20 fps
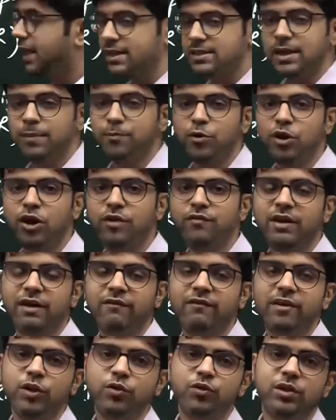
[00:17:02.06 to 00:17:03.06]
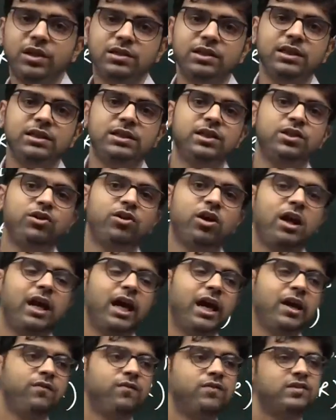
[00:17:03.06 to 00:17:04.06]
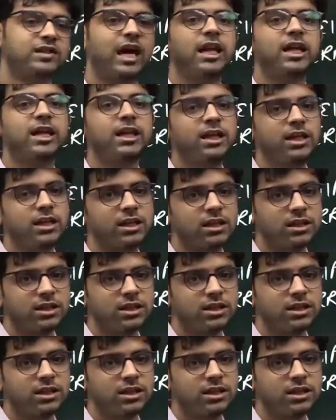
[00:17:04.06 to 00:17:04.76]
example of revenue receipts in your life? Salary.